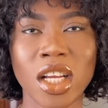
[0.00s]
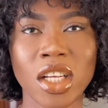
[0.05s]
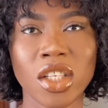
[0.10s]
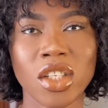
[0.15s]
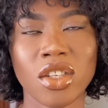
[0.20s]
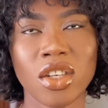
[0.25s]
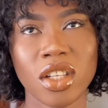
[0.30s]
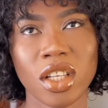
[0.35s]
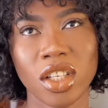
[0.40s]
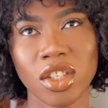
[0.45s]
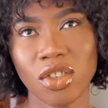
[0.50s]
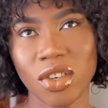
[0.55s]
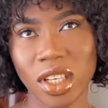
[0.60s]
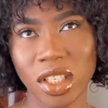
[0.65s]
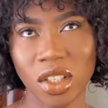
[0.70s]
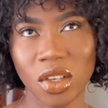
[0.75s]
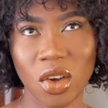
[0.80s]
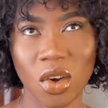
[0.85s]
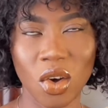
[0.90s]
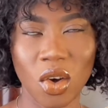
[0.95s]
So the
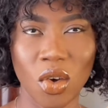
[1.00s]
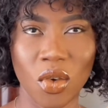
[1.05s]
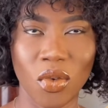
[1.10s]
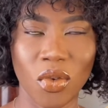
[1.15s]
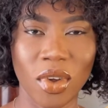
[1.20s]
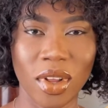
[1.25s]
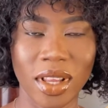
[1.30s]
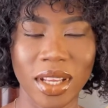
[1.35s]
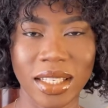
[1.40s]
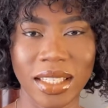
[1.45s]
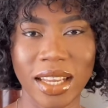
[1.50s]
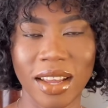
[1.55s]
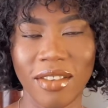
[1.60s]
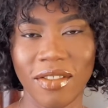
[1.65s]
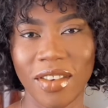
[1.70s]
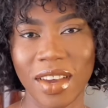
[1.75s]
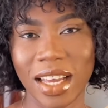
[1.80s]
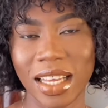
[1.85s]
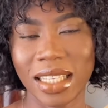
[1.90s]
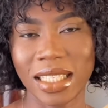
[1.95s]
dress code for this
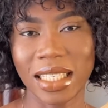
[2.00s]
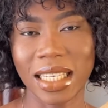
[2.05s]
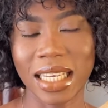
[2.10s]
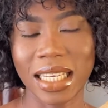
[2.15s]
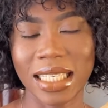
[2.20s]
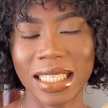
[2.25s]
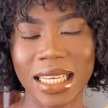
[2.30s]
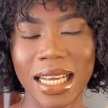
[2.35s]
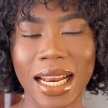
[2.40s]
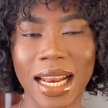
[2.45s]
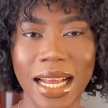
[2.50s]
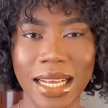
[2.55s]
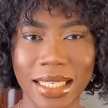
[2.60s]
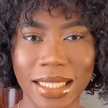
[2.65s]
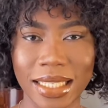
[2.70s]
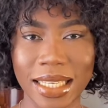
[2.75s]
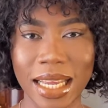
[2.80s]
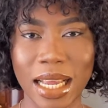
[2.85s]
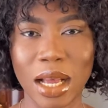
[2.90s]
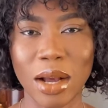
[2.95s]
event is
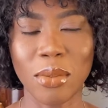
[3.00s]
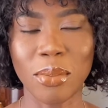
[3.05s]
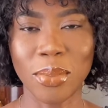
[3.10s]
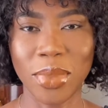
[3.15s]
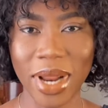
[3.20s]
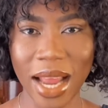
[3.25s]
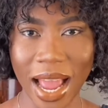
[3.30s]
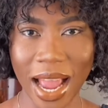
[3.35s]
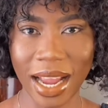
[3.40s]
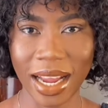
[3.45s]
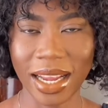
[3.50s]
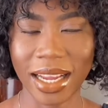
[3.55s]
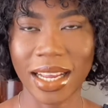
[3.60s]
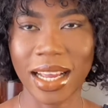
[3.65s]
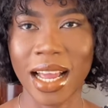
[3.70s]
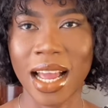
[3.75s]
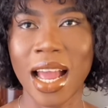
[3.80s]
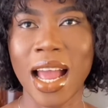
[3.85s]
classic black.